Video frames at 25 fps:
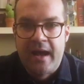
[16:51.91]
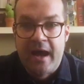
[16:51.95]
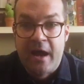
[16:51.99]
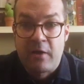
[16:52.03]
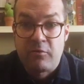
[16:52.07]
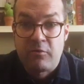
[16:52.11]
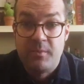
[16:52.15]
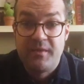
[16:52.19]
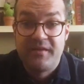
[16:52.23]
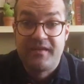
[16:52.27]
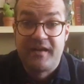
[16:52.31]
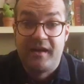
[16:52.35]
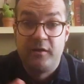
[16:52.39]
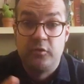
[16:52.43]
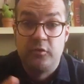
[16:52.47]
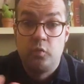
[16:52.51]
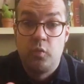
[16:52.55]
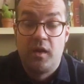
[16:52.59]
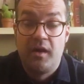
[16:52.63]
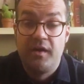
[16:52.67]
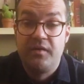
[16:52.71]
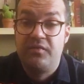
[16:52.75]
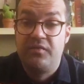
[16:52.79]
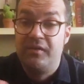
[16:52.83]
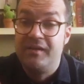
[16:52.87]
aromatized
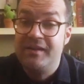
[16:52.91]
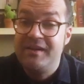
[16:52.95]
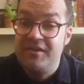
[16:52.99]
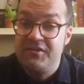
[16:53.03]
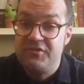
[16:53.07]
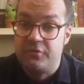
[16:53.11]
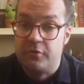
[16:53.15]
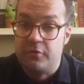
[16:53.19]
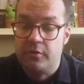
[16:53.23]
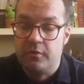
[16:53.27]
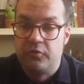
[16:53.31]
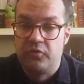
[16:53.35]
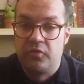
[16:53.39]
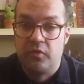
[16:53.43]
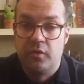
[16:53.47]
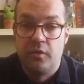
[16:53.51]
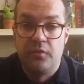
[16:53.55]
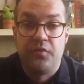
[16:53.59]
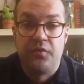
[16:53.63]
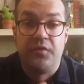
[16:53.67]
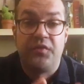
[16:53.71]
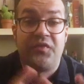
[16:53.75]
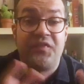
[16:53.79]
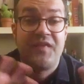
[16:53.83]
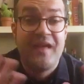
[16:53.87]
wine for leisure. So
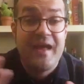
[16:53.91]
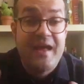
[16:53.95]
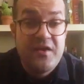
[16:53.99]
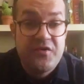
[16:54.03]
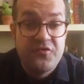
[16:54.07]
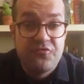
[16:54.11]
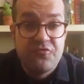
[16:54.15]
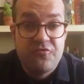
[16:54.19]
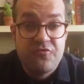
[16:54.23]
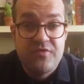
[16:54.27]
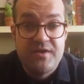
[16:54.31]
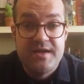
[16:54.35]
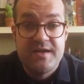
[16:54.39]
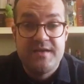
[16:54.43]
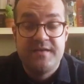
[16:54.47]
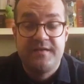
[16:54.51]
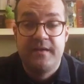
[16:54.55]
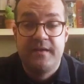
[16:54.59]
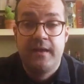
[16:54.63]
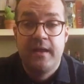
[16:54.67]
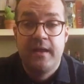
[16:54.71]
for centuries,